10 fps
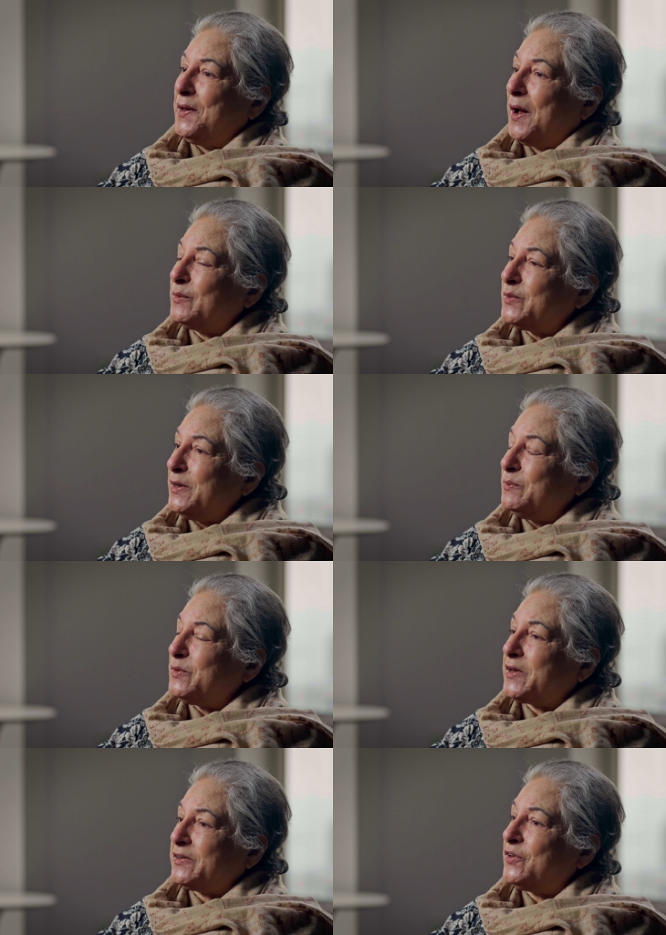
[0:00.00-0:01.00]
now seems
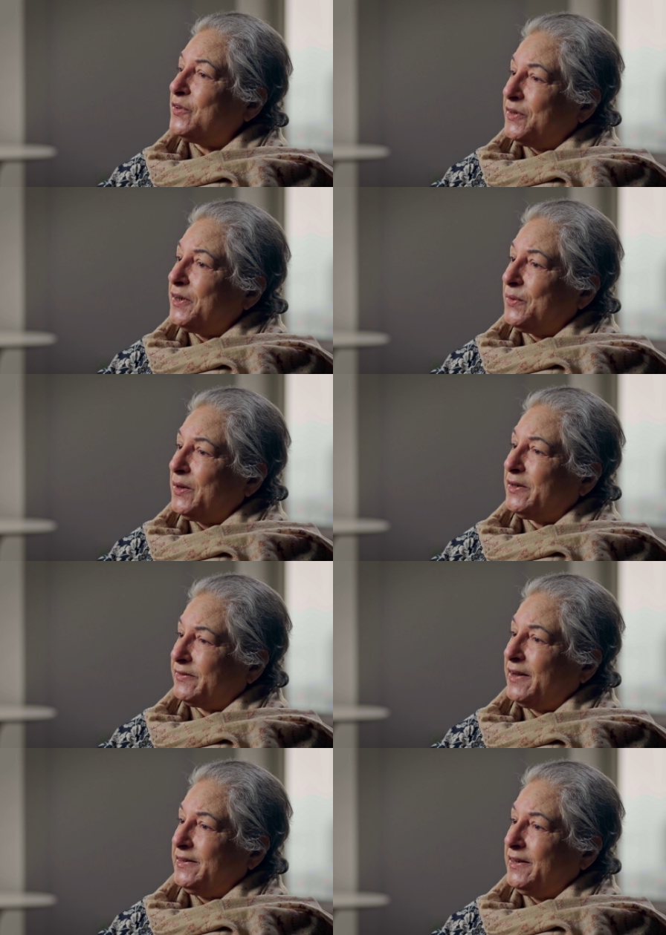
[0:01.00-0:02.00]
such a ridiculous
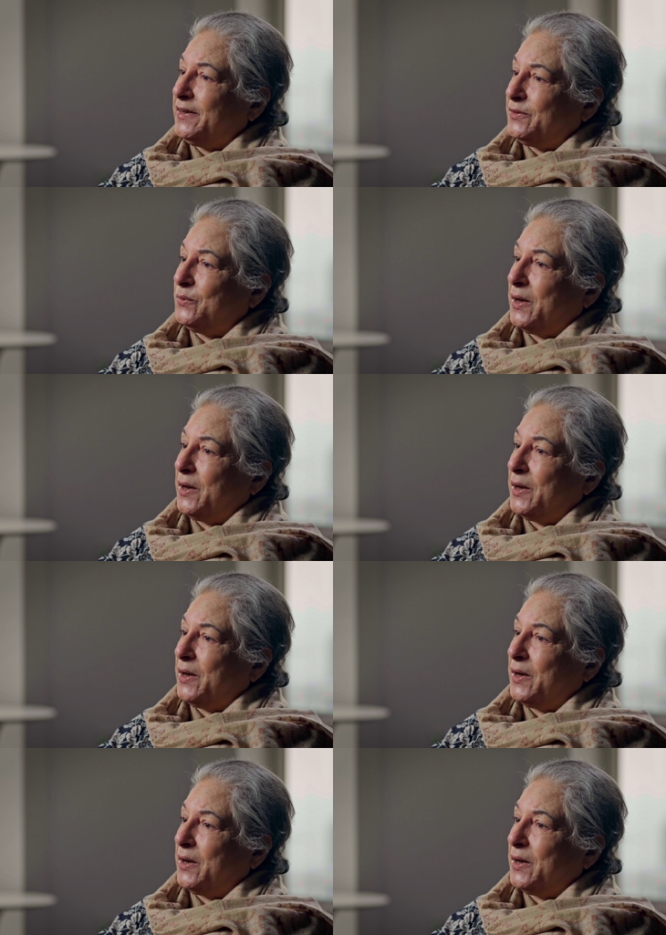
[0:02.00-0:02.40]
idea to